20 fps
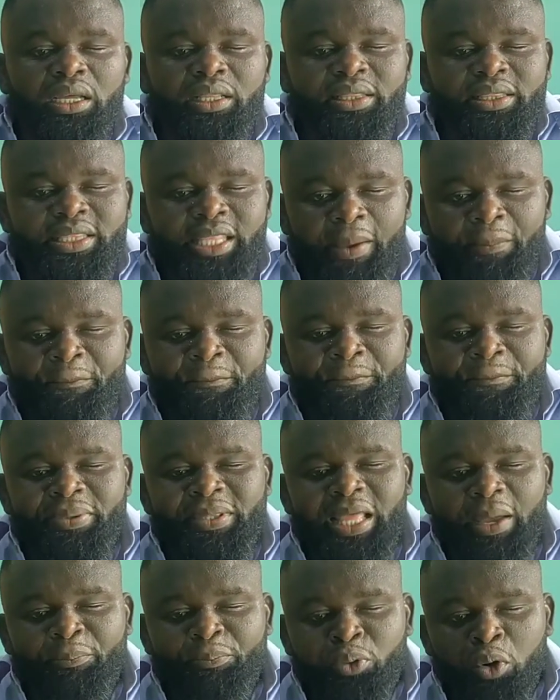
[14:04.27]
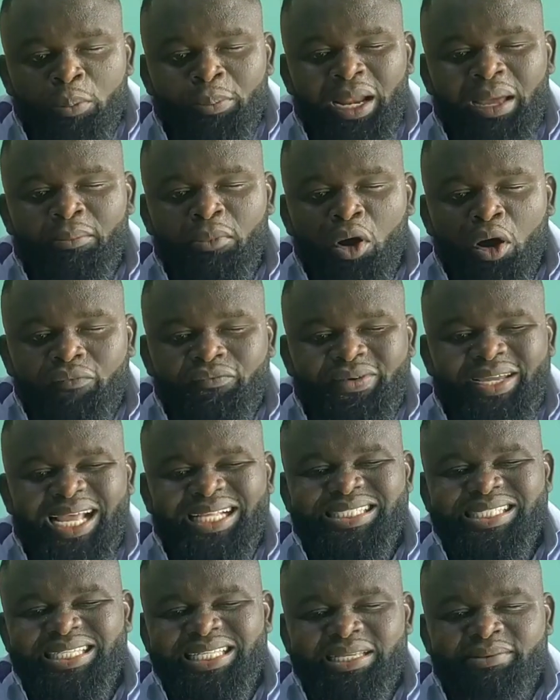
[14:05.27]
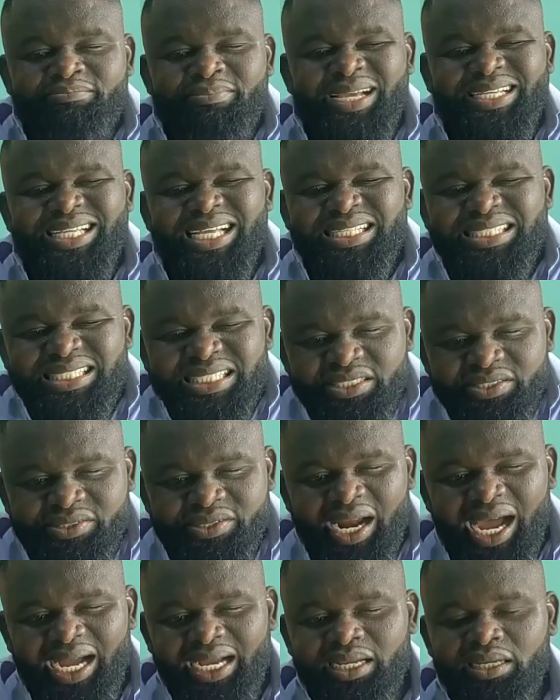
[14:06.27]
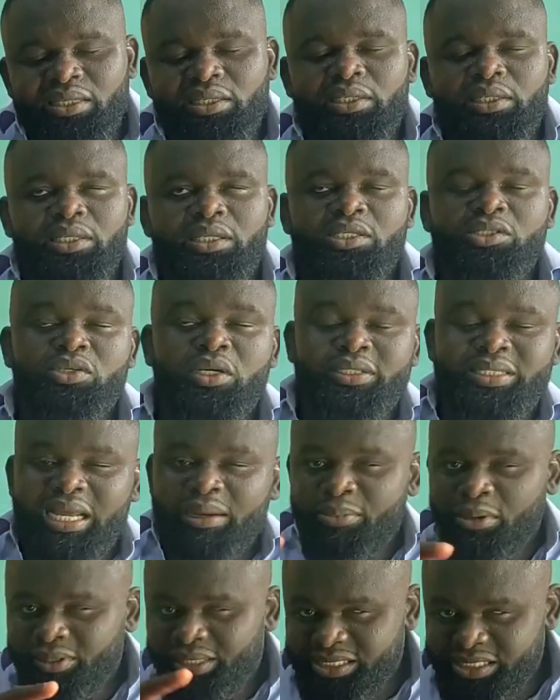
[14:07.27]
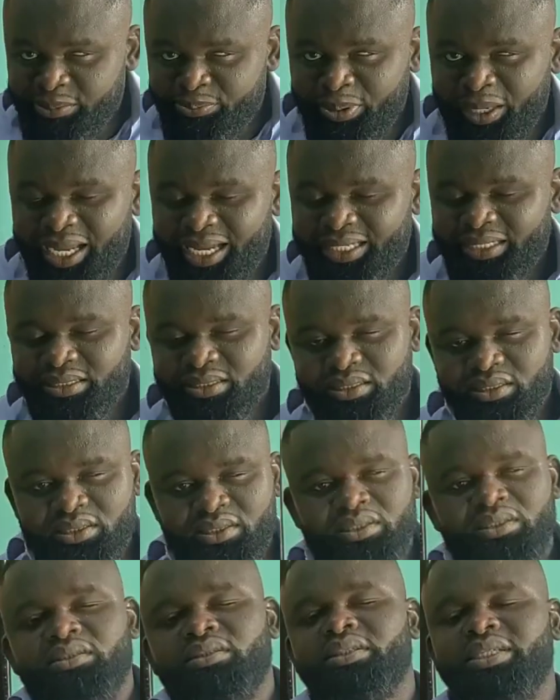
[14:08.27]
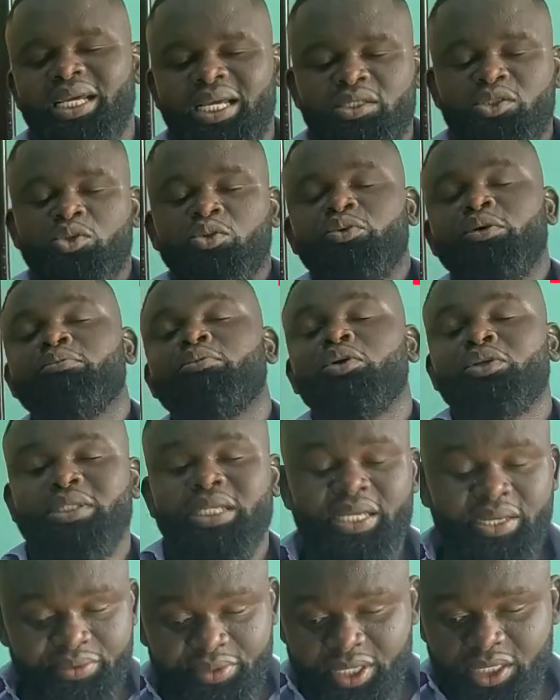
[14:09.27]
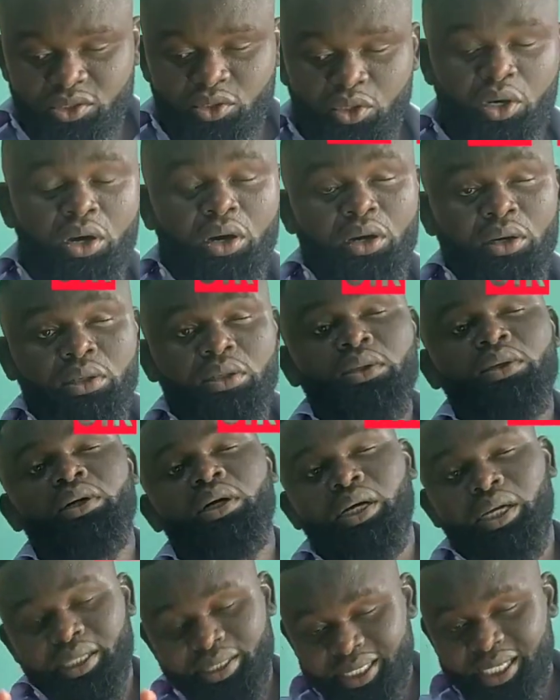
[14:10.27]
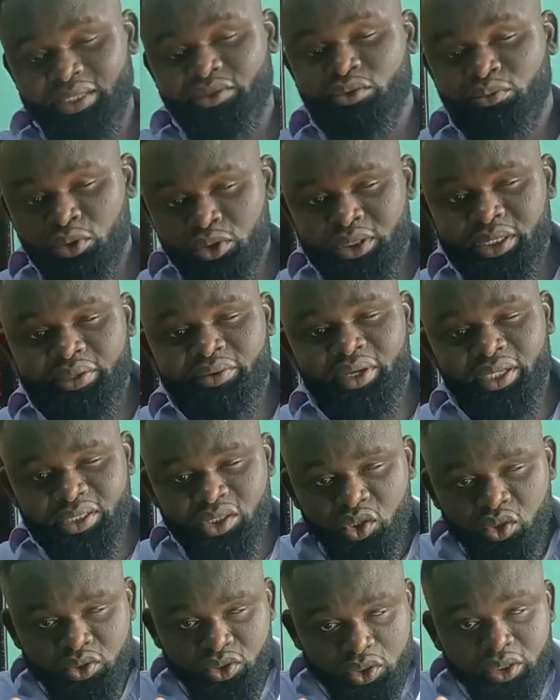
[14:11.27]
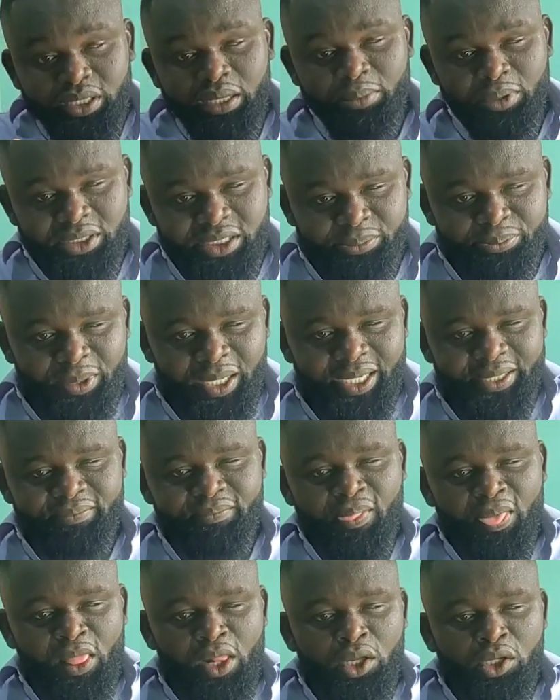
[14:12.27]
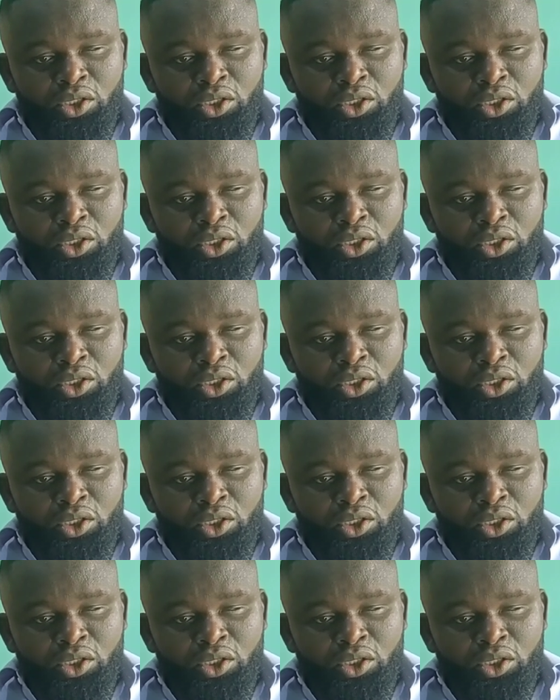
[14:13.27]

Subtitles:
the problem of getting emergency drug? He's talking about the zip line, yeah, to remote areas or. Remote areas. So we're talking about zipline.